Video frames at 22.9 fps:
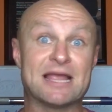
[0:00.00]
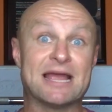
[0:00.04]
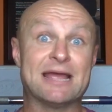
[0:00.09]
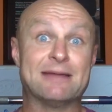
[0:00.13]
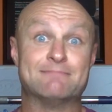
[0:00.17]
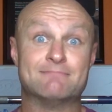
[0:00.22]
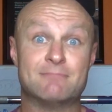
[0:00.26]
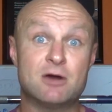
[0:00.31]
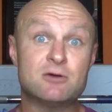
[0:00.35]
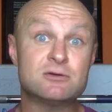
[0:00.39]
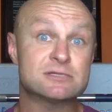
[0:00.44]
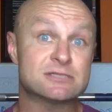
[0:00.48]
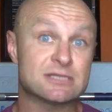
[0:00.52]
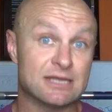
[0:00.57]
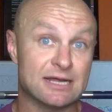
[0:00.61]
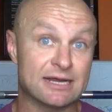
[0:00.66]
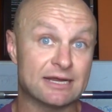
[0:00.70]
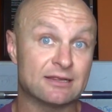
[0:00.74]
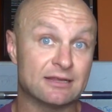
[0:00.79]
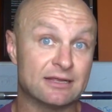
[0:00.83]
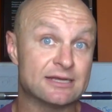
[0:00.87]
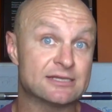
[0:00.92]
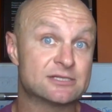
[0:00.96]
And most
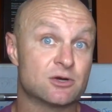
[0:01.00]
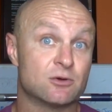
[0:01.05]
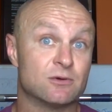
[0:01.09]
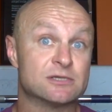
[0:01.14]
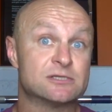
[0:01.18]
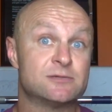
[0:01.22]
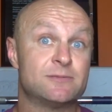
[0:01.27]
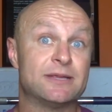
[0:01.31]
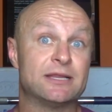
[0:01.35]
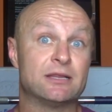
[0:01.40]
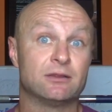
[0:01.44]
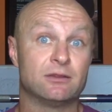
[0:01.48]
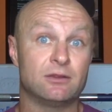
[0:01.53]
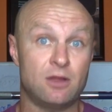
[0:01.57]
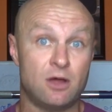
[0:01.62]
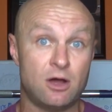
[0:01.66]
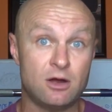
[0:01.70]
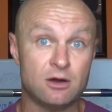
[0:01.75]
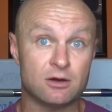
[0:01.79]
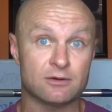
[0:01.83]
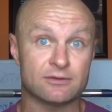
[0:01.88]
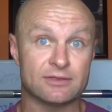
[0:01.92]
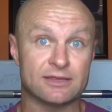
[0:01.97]
likely it's going to be
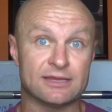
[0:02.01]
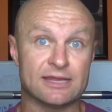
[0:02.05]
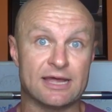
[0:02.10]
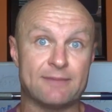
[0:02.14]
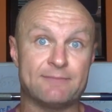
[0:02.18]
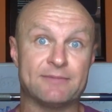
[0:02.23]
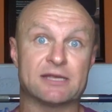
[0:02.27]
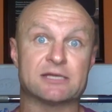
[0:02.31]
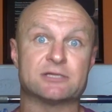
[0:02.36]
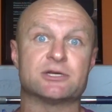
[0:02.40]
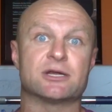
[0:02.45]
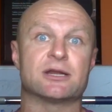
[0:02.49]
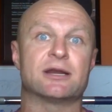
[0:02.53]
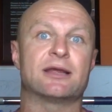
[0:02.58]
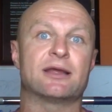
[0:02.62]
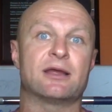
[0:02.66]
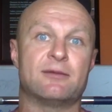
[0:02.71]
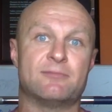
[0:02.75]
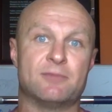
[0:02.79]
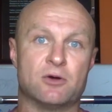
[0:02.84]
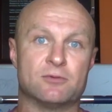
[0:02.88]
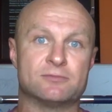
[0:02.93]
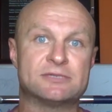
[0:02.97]
longer than that because you're gonna
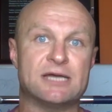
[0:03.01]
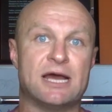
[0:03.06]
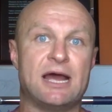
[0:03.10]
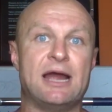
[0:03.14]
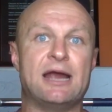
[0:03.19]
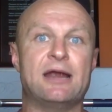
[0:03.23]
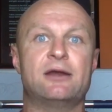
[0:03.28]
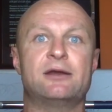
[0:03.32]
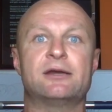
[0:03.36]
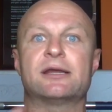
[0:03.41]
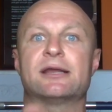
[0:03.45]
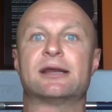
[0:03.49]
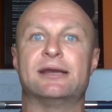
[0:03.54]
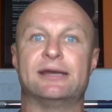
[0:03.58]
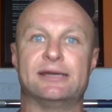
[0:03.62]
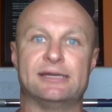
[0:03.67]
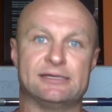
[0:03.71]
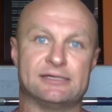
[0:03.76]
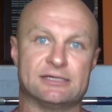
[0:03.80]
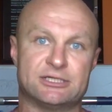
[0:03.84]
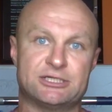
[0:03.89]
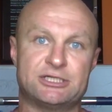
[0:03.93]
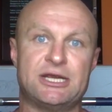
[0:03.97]
come home tired, you're gonna
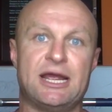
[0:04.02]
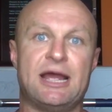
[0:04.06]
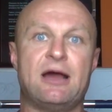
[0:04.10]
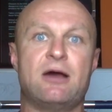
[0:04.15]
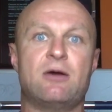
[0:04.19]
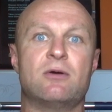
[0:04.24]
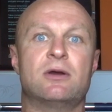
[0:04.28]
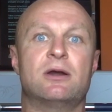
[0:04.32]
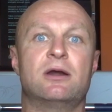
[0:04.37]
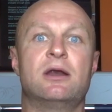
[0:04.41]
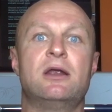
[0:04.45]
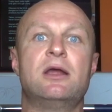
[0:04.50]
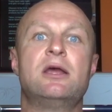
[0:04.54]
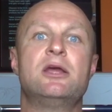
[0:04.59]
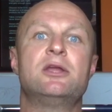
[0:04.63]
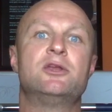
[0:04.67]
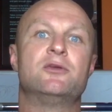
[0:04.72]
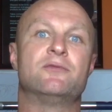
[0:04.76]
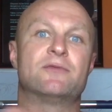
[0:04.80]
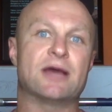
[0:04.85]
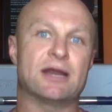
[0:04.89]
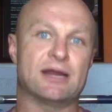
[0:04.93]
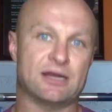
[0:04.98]
need to shower,
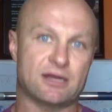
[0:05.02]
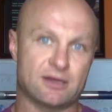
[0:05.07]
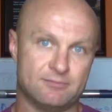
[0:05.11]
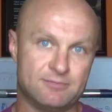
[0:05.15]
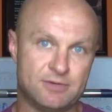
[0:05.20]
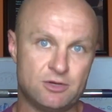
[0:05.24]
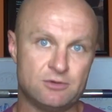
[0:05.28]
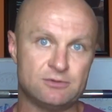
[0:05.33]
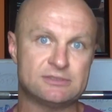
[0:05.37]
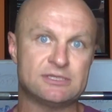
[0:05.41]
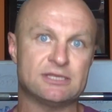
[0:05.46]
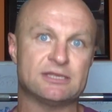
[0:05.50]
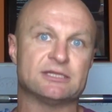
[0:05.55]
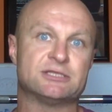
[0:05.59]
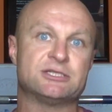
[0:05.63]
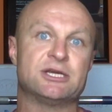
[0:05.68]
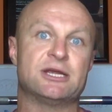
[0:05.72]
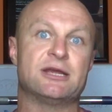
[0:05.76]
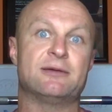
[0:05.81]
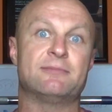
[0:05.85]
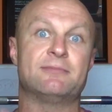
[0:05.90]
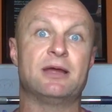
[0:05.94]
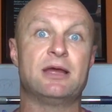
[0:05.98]
you've gotta commute to the
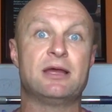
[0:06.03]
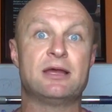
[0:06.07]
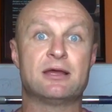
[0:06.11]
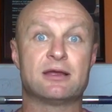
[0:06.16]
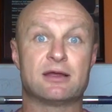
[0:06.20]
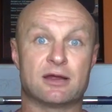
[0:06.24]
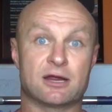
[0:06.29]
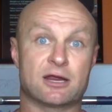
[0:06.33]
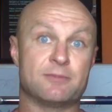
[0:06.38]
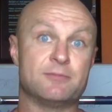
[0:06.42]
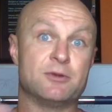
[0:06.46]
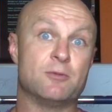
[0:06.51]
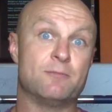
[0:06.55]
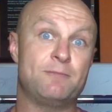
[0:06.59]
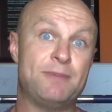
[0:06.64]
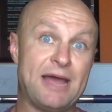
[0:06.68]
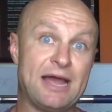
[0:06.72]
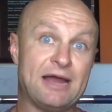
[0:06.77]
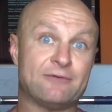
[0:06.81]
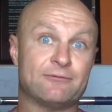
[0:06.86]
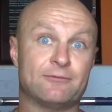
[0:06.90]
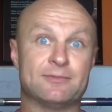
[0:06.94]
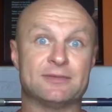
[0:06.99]
gym, a commute
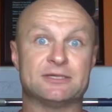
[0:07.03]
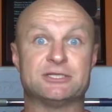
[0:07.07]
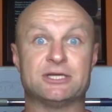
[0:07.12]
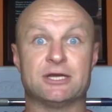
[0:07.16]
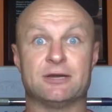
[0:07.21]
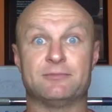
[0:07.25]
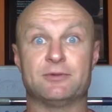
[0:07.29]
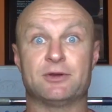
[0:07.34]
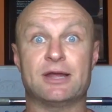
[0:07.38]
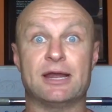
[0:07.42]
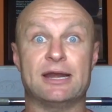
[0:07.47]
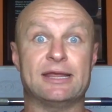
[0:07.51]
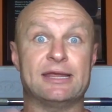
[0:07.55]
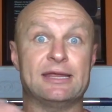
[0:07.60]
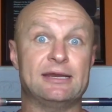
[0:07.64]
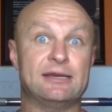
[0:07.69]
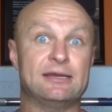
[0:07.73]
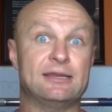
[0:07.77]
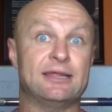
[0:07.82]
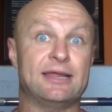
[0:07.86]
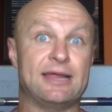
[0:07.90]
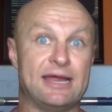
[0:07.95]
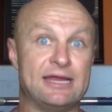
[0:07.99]
back from the gym, you gotta get
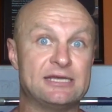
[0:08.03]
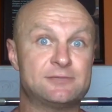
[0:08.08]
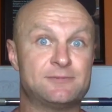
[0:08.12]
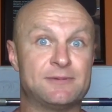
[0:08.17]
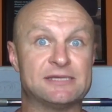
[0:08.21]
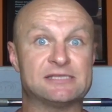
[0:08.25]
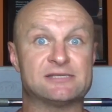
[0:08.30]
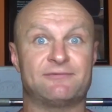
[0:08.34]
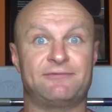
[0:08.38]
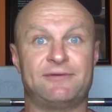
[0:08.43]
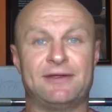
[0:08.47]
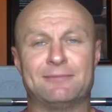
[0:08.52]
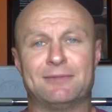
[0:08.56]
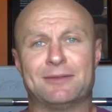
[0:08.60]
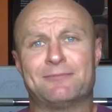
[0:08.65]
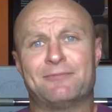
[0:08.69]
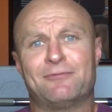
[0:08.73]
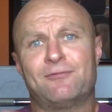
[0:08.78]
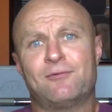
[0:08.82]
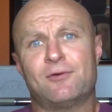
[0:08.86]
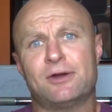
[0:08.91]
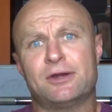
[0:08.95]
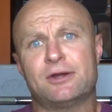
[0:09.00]
into the headspace of family.
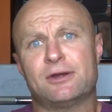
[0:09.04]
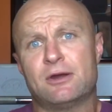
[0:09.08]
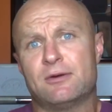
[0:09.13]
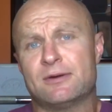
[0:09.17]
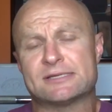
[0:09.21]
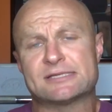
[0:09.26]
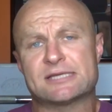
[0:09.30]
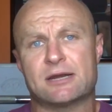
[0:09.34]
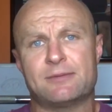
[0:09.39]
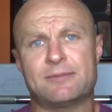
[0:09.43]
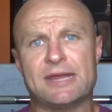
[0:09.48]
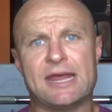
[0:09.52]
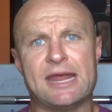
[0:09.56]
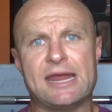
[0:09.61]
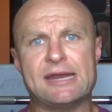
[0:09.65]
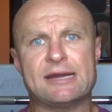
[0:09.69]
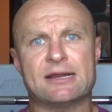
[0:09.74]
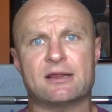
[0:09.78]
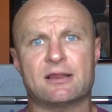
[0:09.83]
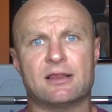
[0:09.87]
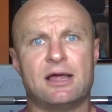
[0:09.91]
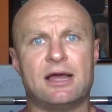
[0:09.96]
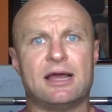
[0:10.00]
Before you know it, it's gonna be
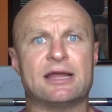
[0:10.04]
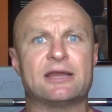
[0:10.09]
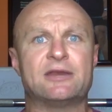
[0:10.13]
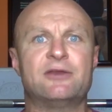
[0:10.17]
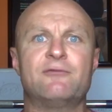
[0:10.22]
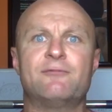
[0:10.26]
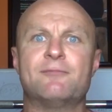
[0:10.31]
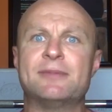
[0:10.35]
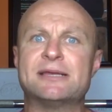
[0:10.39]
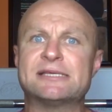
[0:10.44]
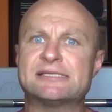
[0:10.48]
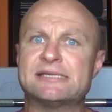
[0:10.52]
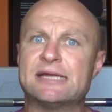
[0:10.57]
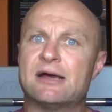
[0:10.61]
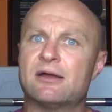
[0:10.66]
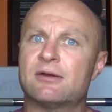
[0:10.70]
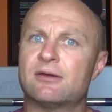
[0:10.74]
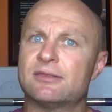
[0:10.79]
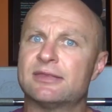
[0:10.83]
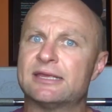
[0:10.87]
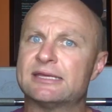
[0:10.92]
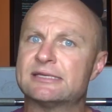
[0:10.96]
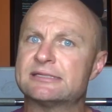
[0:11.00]
8 o'clock and you've missed
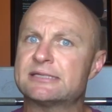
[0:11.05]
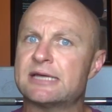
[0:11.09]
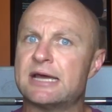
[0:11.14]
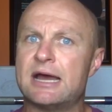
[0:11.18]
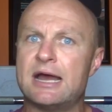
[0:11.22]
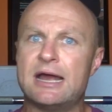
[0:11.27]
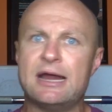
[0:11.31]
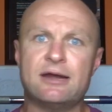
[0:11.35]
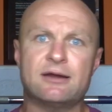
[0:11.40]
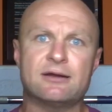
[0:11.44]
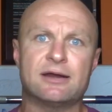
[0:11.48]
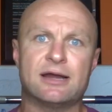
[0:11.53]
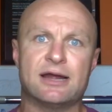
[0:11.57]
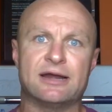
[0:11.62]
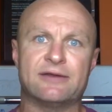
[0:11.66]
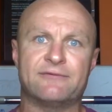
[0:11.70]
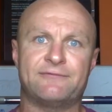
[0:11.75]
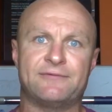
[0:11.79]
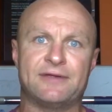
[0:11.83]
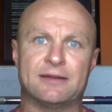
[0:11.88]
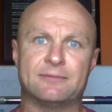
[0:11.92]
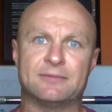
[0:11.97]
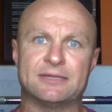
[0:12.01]
out on the entire night
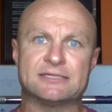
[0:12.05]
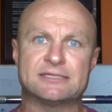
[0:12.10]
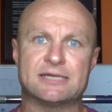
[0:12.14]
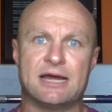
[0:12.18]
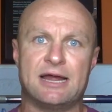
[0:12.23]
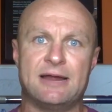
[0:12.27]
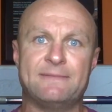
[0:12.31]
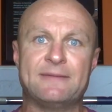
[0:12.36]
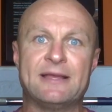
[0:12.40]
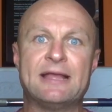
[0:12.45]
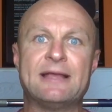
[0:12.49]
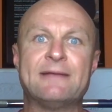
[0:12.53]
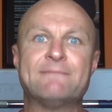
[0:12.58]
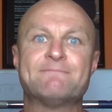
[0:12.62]
of family time.